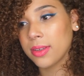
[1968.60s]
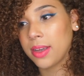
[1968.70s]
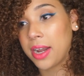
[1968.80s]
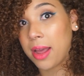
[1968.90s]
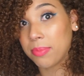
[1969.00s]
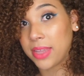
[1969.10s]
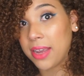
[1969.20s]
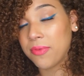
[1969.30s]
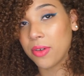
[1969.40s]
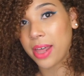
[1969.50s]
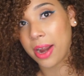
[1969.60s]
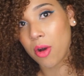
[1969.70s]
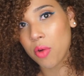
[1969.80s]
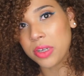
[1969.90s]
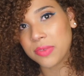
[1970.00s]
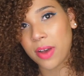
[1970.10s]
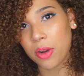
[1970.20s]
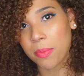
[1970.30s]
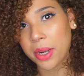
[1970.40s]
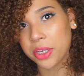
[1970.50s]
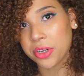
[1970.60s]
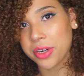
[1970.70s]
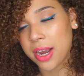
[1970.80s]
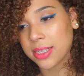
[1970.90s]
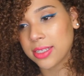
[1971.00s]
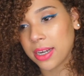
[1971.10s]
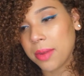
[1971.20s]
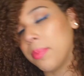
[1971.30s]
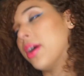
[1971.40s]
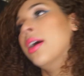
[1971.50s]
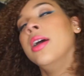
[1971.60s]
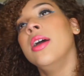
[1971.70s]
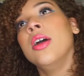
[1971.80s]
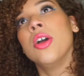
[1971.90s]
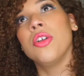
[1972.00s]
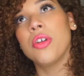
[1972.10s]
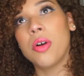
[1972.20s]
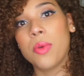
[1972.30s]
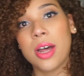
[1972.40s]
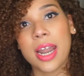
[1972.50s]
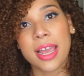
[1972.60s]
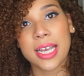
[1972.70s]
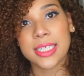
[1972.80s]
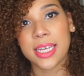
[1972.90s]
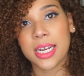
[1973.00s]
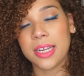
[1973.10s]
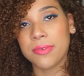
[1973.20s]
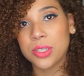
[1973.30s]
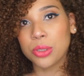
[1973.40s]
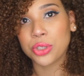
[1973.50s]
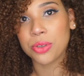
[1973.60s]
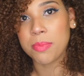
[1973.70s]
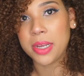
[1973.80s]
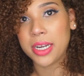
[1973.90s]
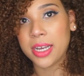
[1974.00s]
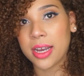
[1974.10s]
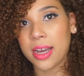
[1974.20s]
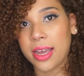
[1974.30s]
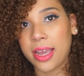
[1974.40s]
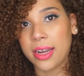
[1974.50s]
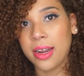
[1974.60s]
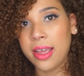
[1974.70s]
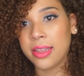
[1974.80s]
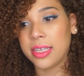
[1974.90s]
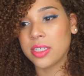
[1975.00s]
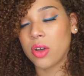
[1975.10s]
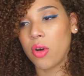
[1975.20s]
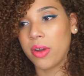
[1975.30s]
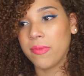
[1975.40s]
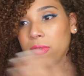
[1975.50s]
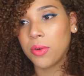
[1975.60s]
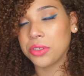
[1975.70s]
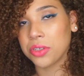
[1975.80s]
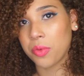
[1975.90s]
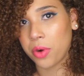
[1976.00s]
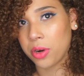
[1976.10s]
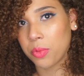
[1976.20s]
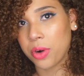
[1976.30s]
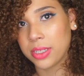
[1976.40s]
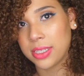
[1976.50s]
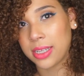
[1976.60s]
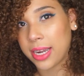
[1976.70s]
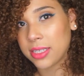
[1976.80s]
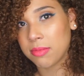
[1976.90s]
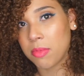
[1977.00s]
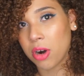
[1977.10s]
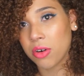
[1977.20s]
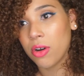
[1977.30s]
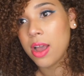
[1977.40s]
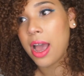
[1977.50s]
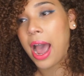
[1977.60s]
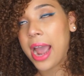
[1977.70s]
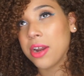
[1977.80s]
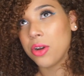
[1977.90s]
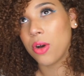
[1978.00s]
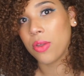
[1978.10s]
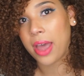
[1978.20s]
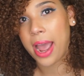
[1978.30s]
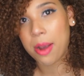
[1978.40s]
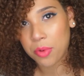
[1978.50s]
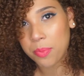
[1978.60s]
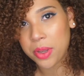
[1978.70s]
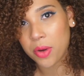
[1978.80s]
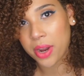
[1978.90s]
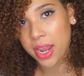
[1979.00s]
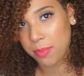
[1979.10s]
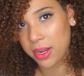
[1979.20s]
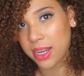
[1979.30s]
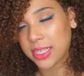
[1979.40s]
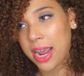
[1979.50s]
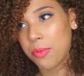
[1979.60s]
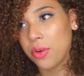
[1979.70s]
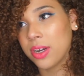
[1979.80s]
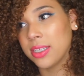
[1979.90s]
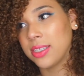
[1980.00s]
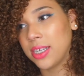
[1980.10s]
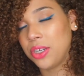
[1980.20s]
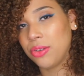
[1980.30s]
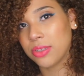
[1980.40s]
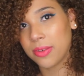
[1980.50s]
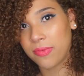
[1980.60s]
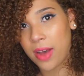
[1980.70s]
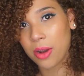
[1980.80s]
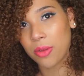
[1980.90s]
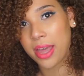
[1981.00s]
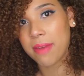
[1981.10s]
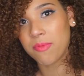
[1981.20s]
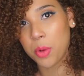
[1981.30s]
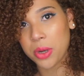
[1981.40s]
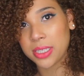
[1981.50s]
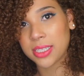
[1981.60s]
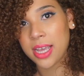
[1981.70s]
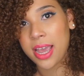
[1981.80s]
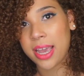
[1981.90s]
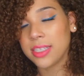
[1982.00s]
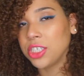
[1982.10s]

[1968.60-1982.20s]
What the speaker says: And I'm thankful that I always follow my curiosity. But you know what? Like I said, if social media and this whole influencer world were to die tomorrow, I know that I will be okay, because I will continue to follow that voice and